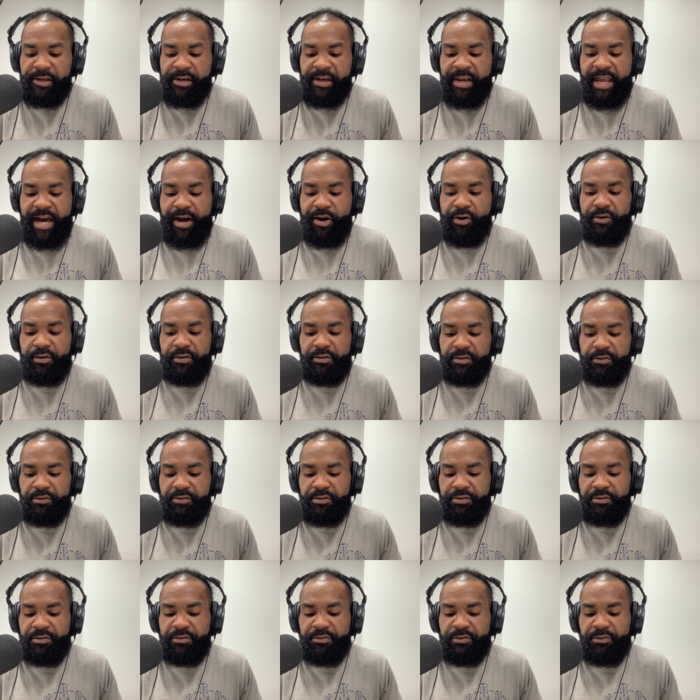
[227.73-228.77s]
Now,
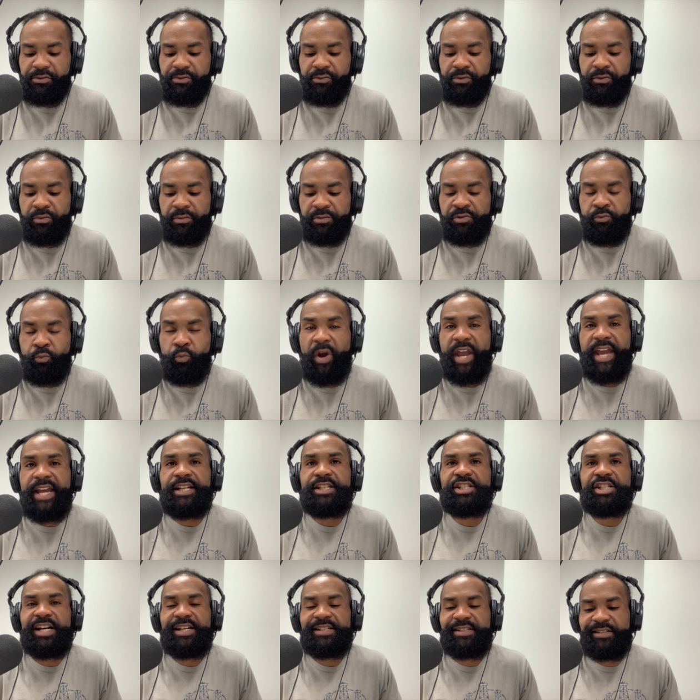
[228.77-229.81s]

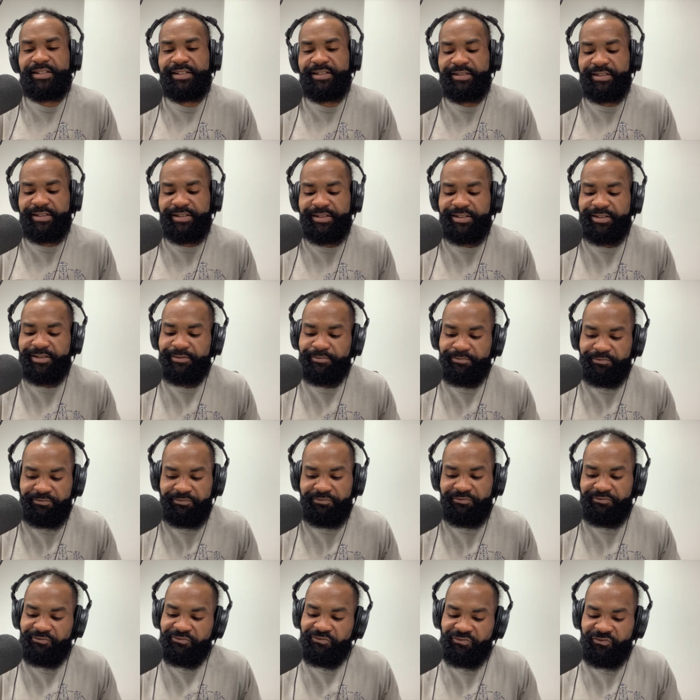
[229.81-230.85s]
Wayne Justice's
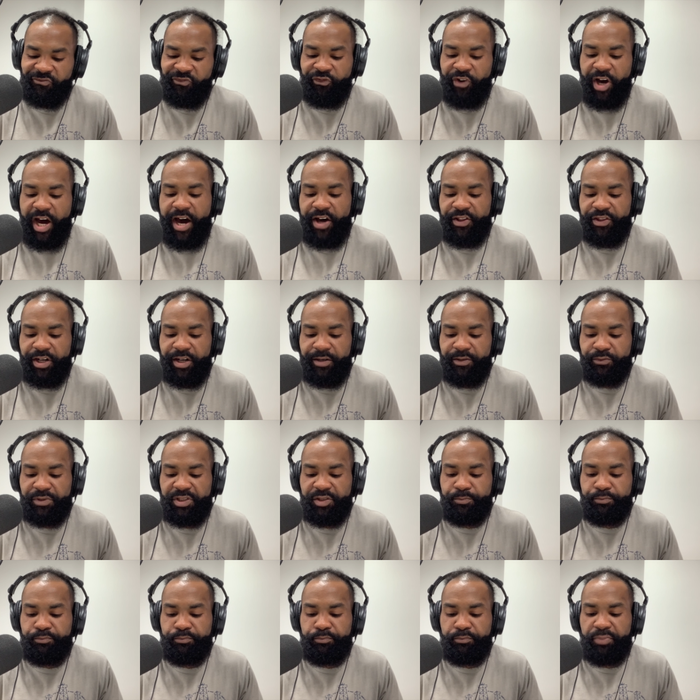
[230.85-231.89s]
father
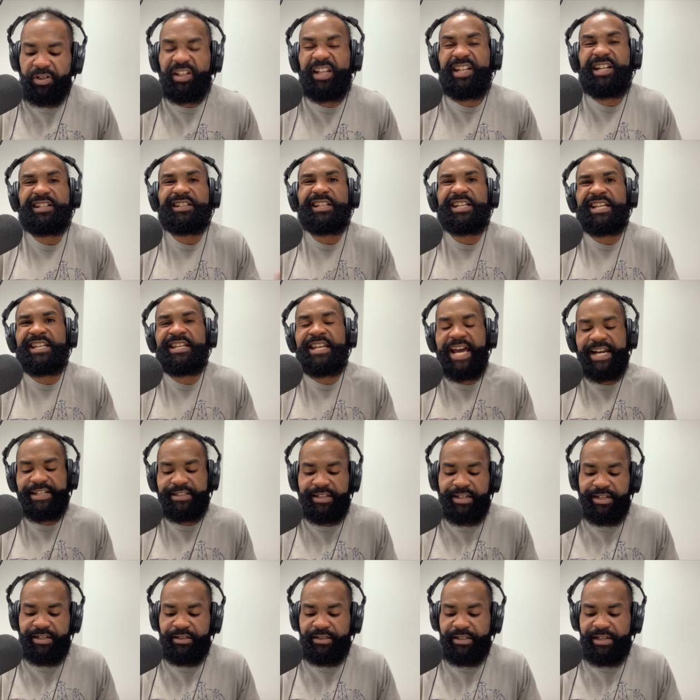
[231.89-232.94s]
was politically
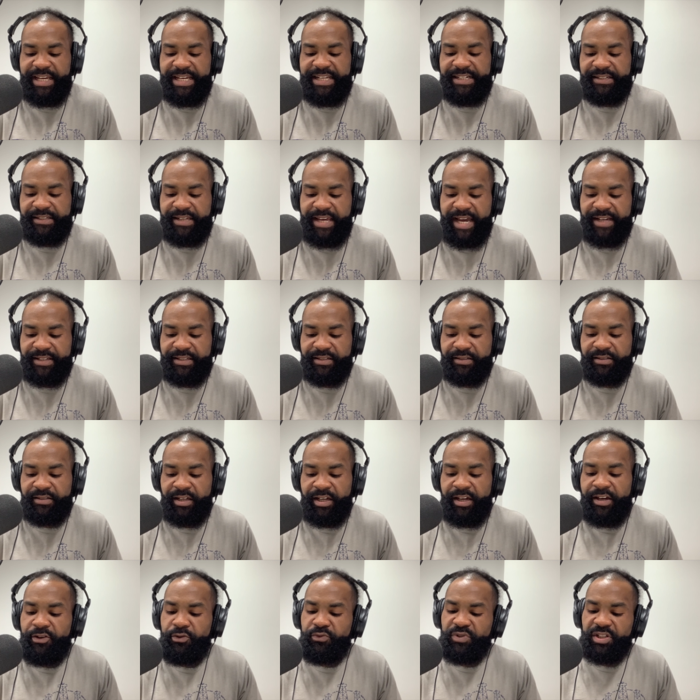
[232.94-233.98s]
connected in East Texas.
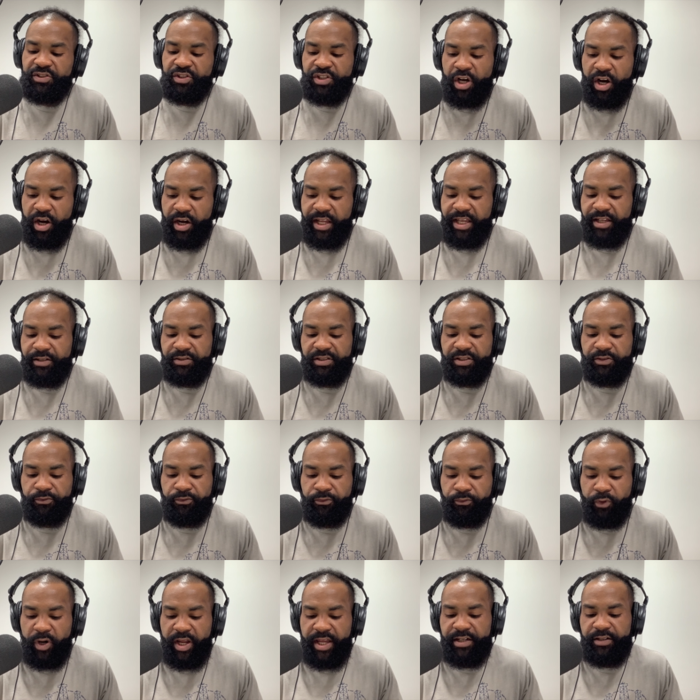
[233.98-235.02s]
He was an attorney. He was a
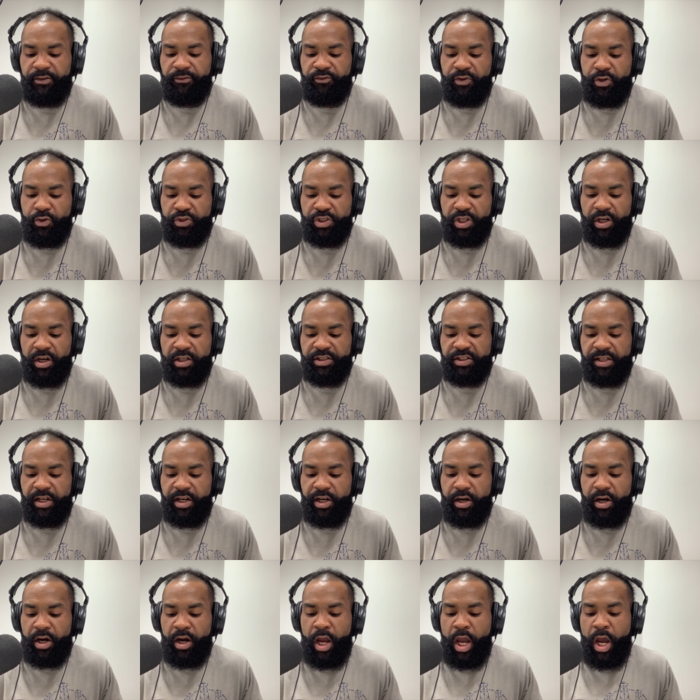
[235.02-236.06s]
friend of future
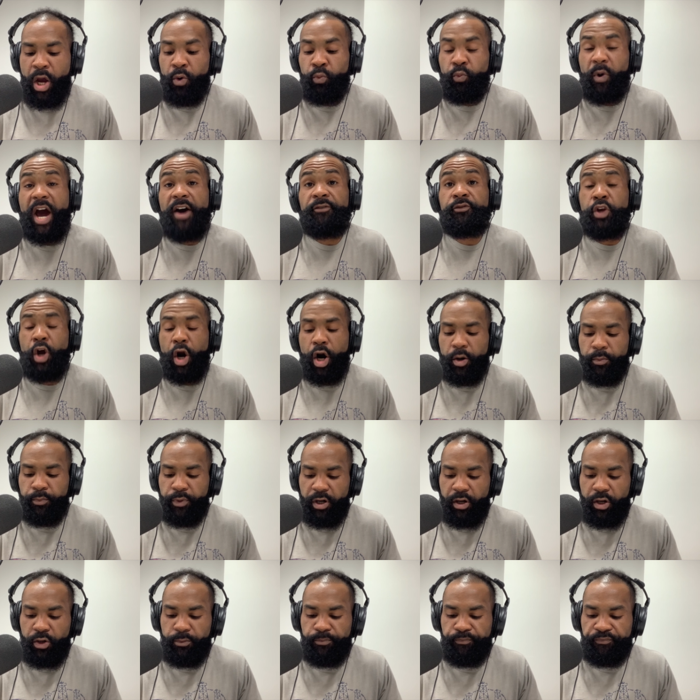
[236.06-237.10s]
Senator Ralph
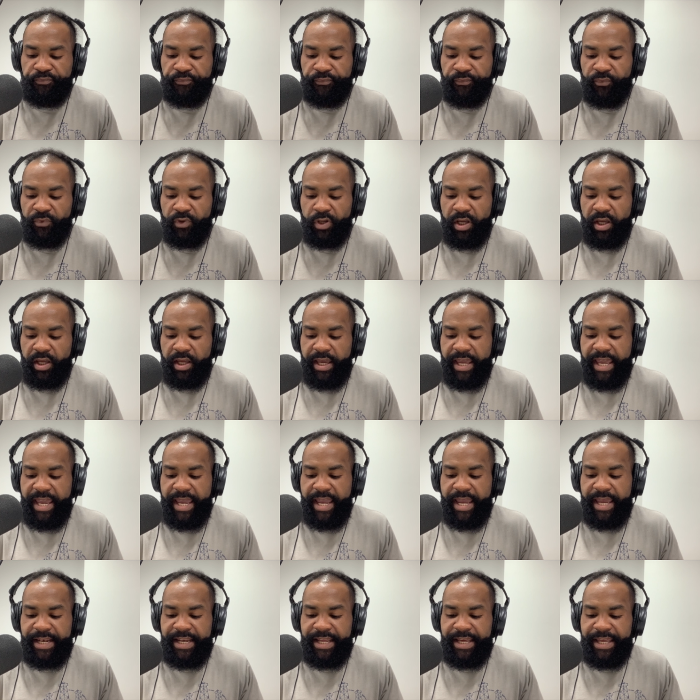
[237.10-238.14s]
Yarborough
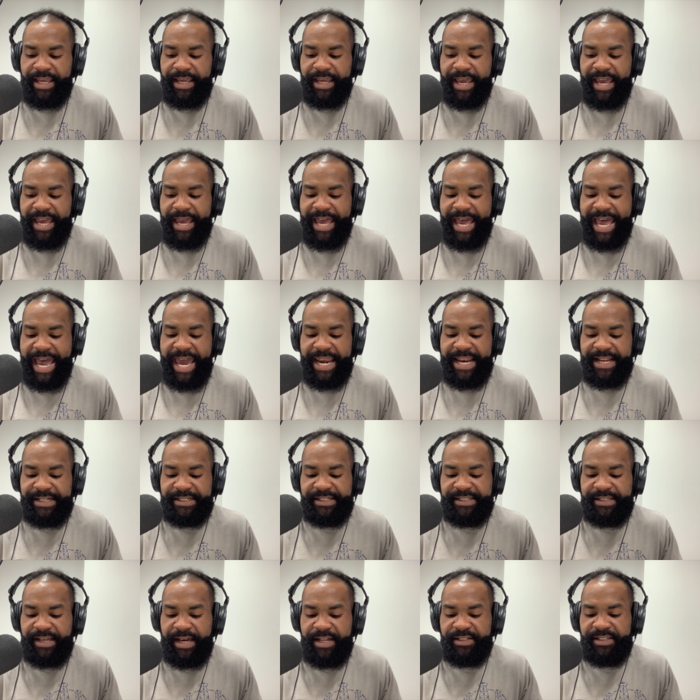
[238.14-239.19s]
and added
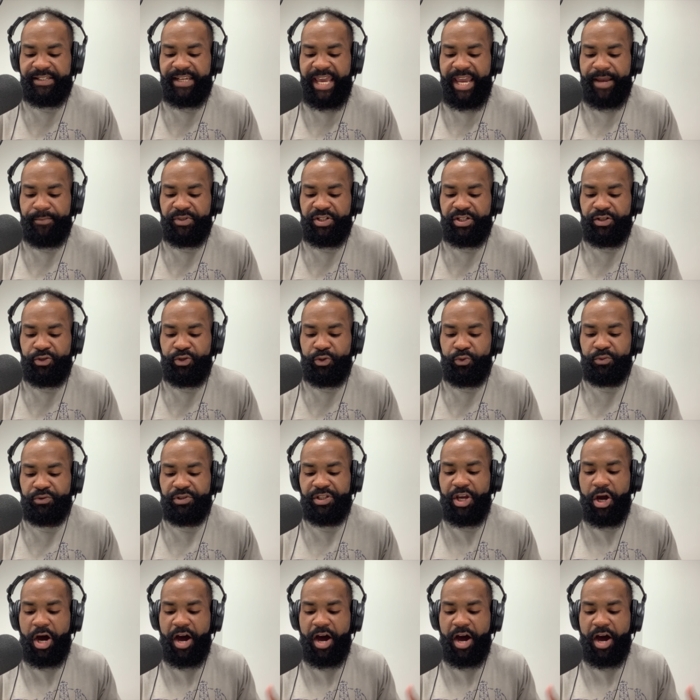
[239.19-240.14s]
his son's name to the